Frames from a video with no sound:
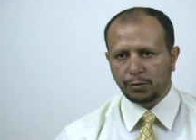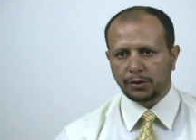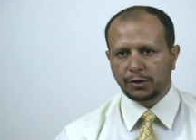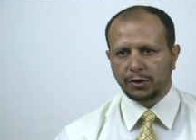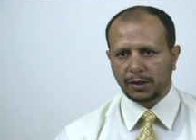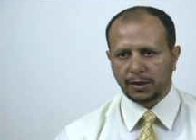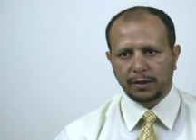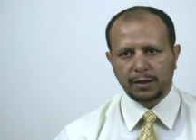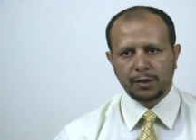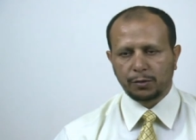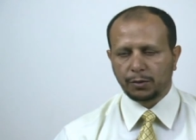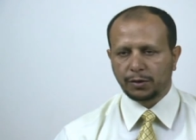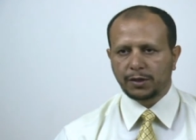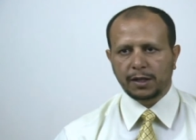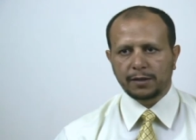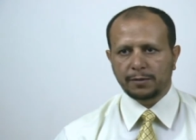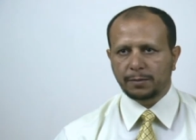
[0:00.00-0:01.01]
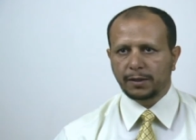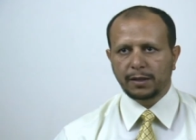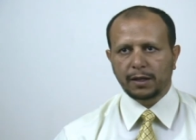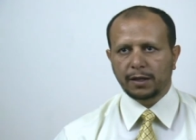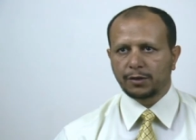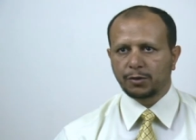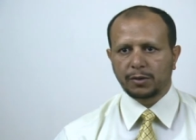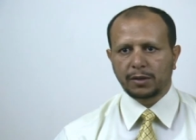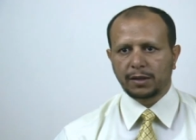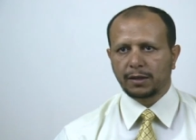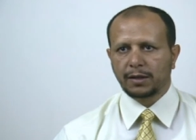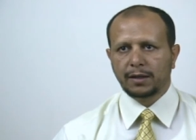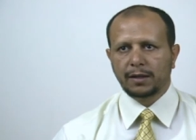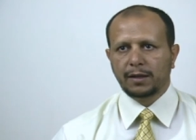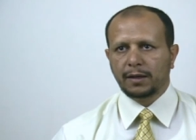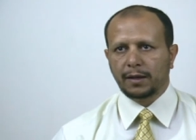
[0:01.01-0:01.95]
which has been actually